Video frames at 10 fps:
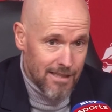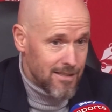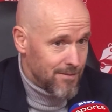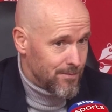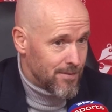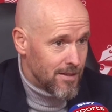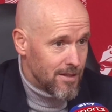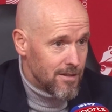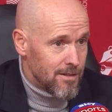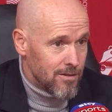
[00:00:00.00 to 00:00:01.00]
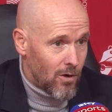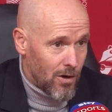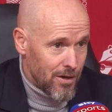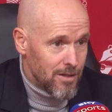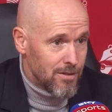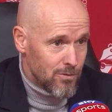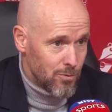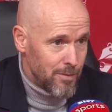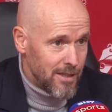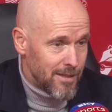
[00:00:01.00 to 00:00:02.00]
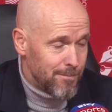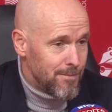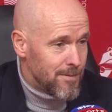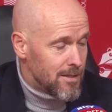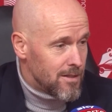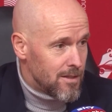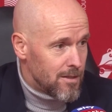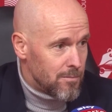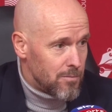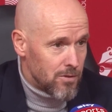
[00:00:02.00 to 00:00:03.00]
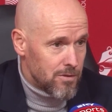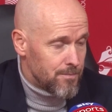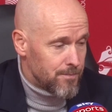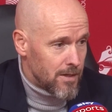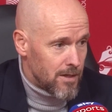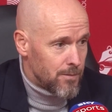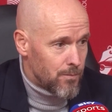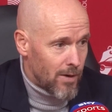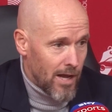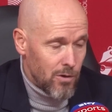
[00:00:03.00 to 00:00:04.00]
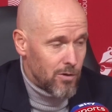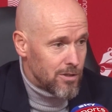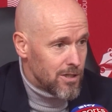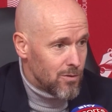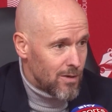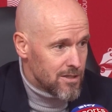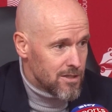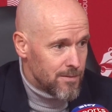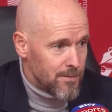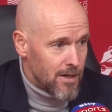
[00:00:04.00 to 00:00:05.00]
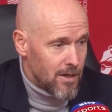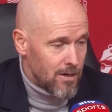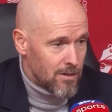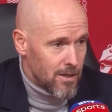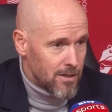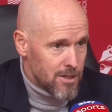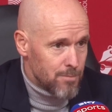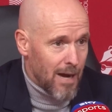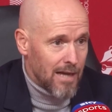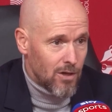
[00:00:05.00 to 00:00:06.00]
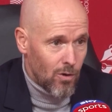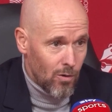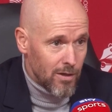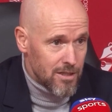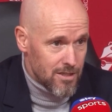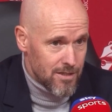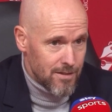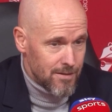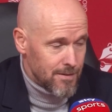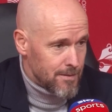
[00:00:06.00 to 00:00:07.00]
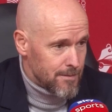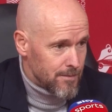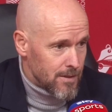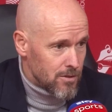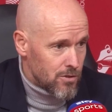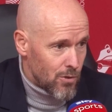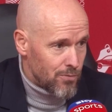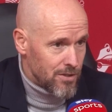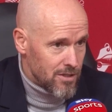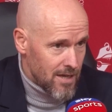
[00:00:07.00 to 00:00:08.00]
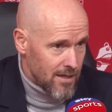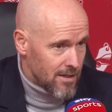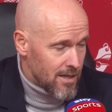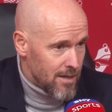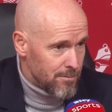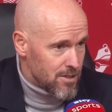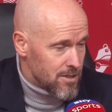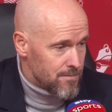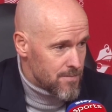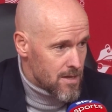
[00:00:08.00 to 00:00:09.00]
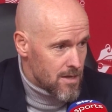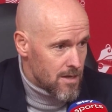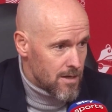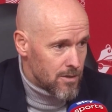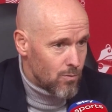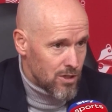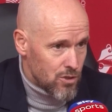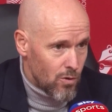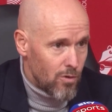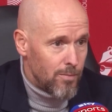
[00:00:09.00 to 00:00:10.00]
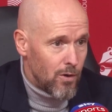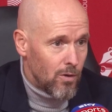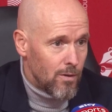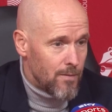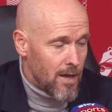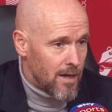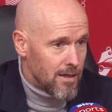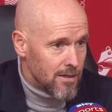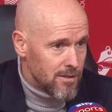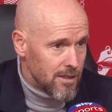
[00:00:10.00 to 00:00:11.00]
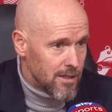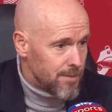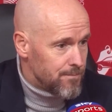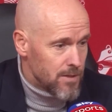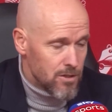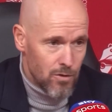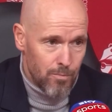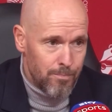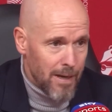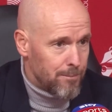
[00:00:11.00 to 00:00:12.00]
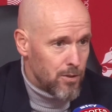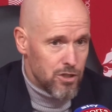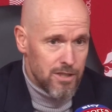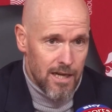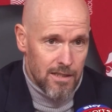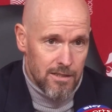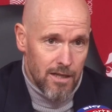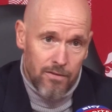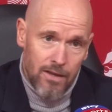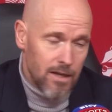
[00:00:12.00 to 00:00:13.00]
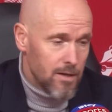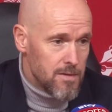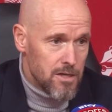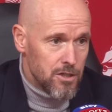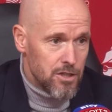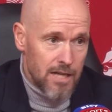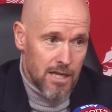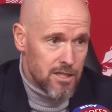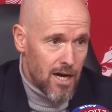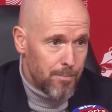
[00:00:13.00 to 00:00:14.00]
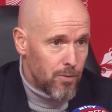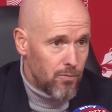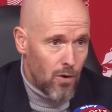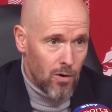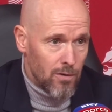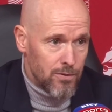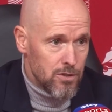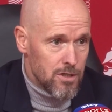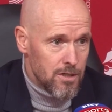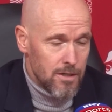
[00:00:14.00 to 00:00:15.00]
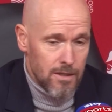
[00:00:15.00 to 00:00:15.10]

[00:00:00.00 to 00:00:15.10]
had the honor to meet him, but what I heard, he was, despite all his trophies and games, he was so humble and integer, so big personality. I think he's an example for all of us